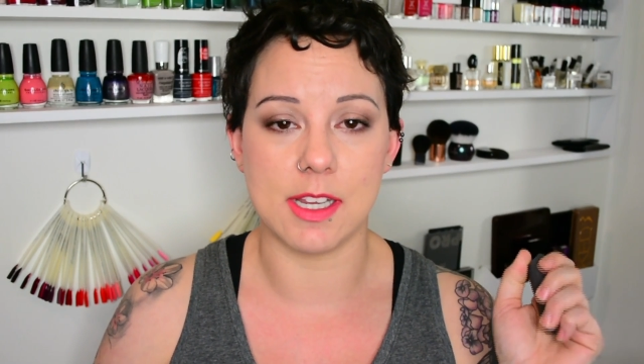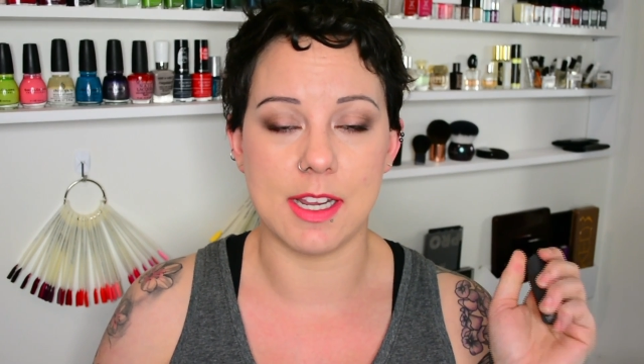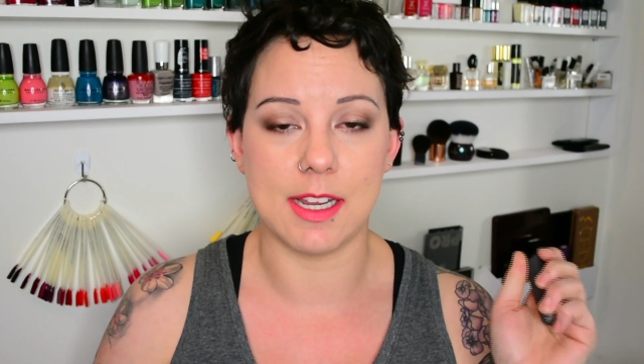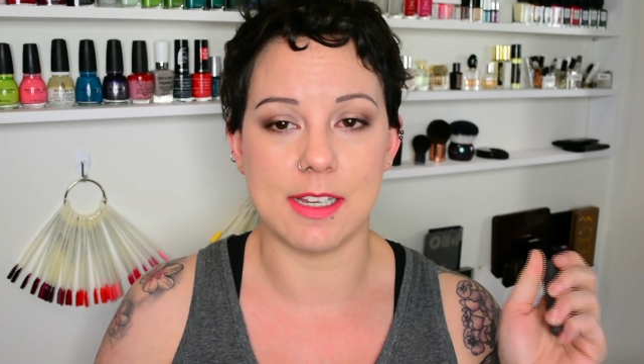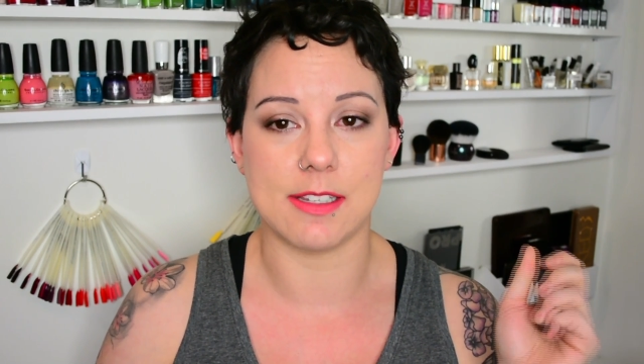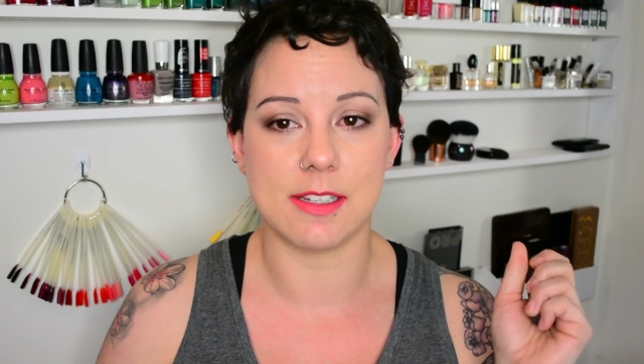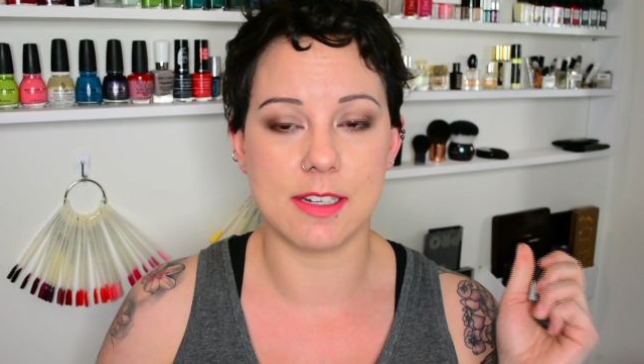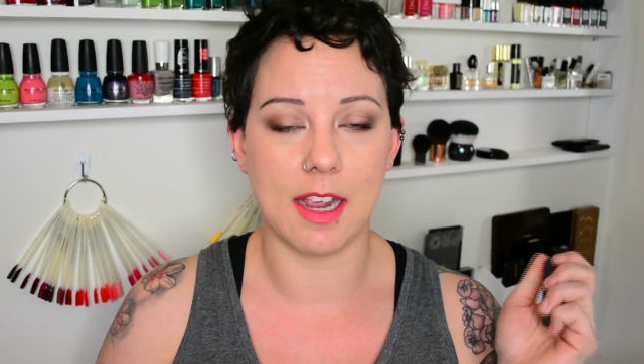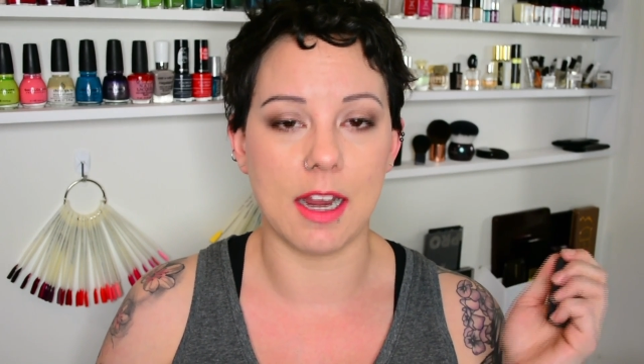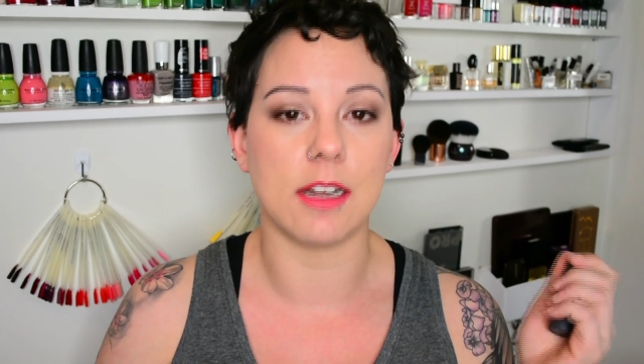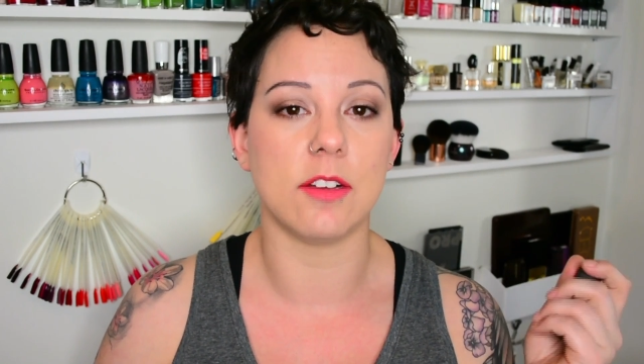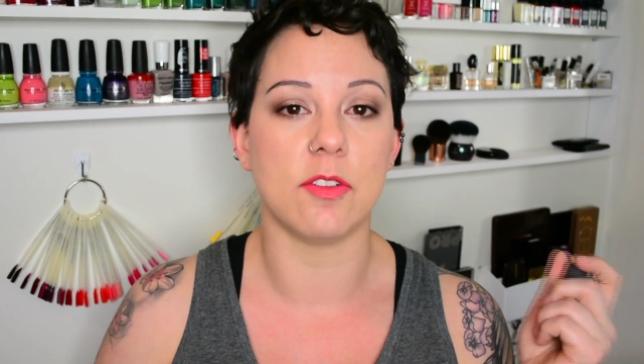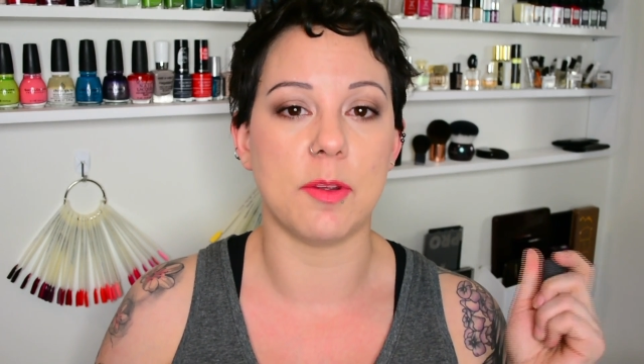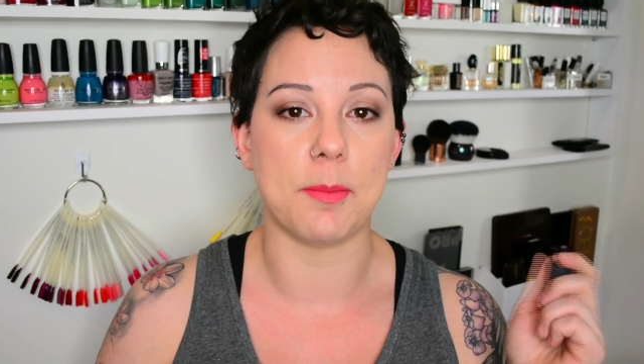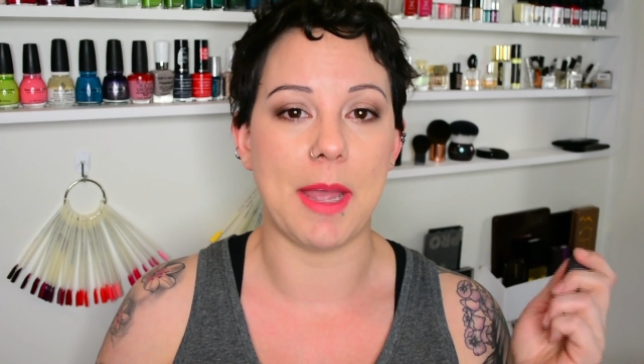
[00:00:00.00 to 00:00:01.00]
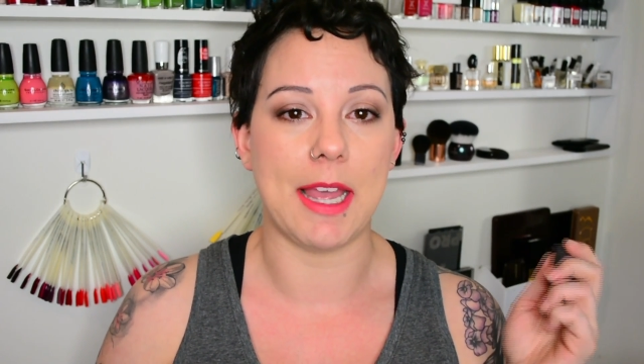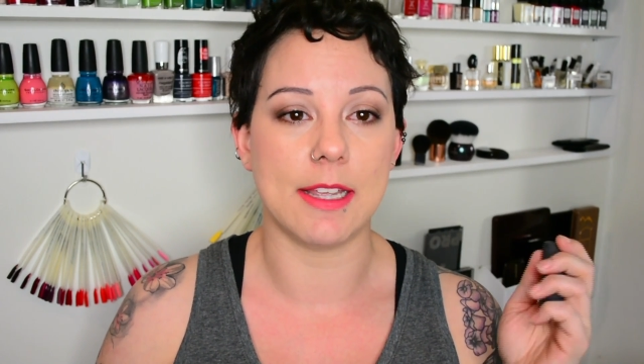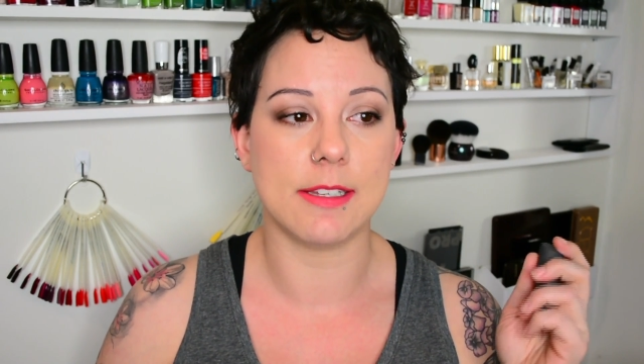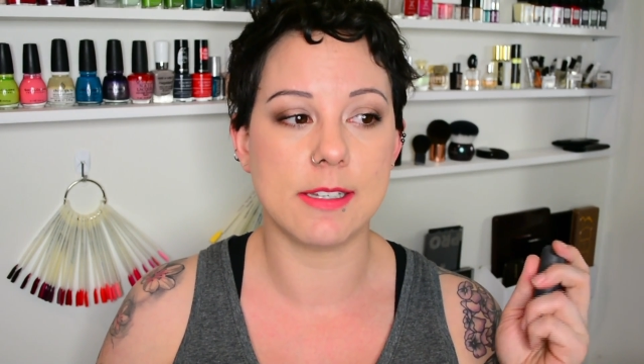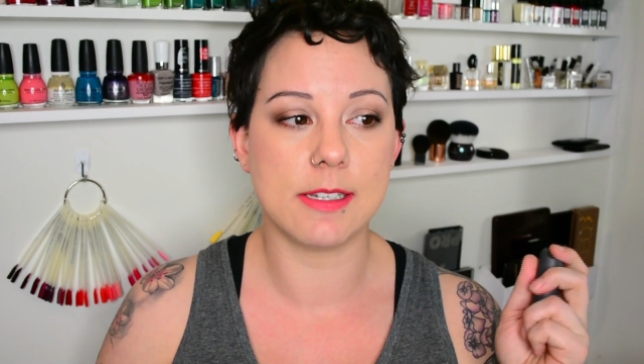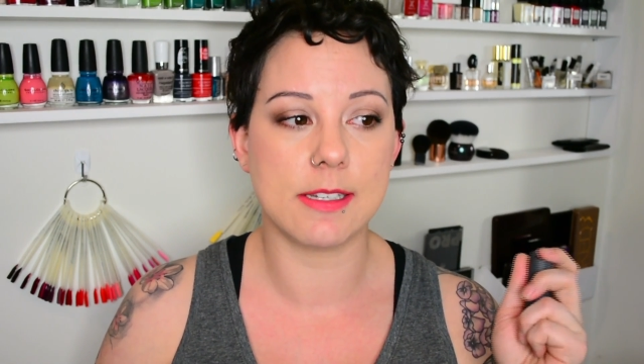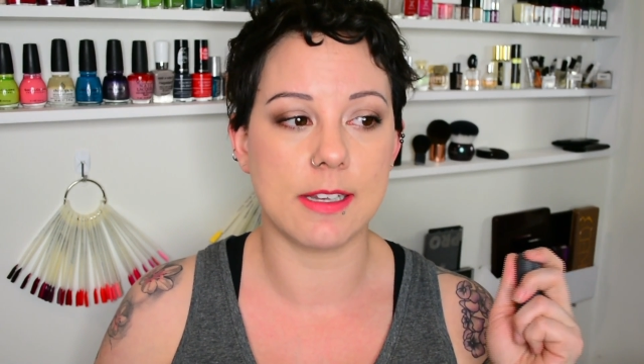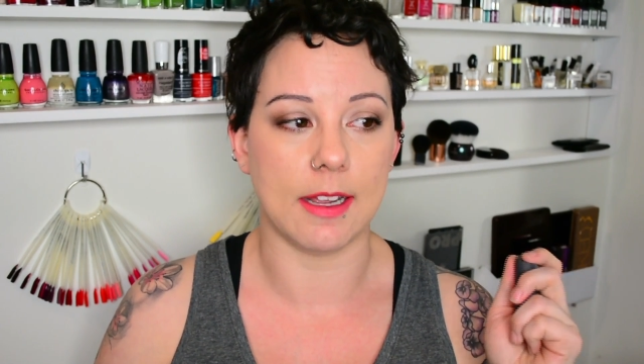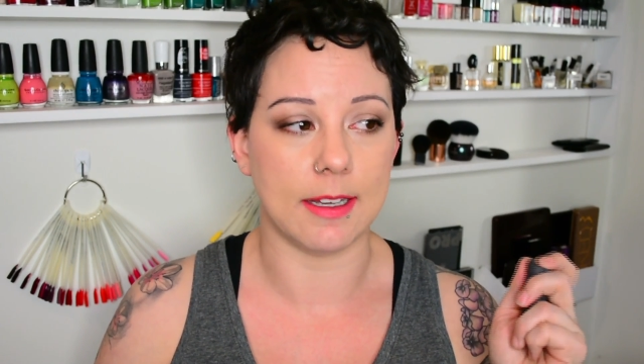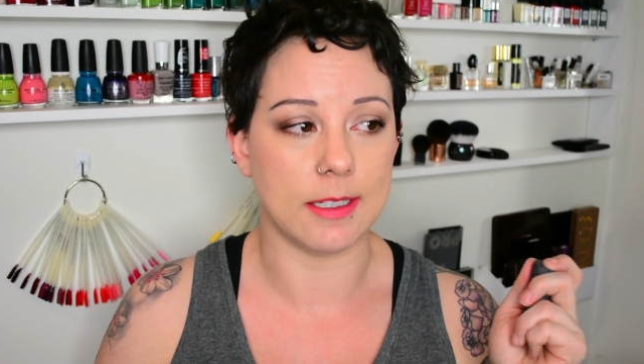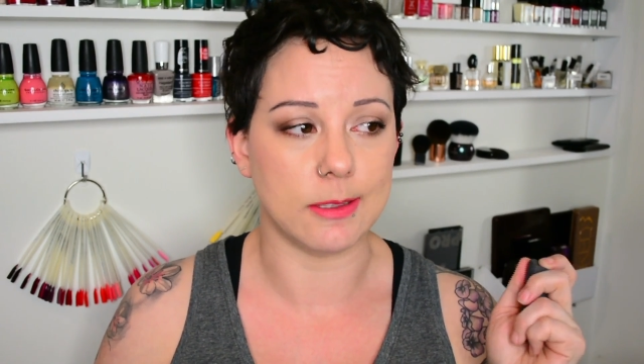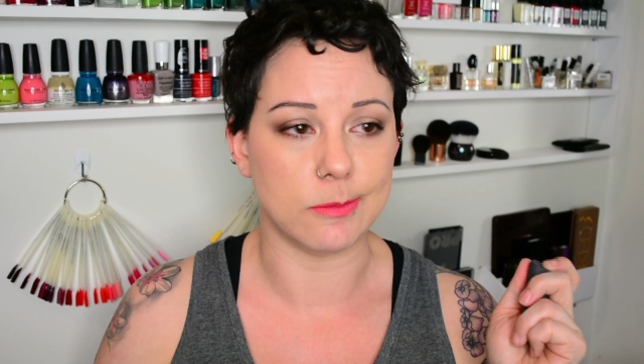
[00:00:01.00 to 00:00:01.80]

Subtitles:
it, it's kind of a mess.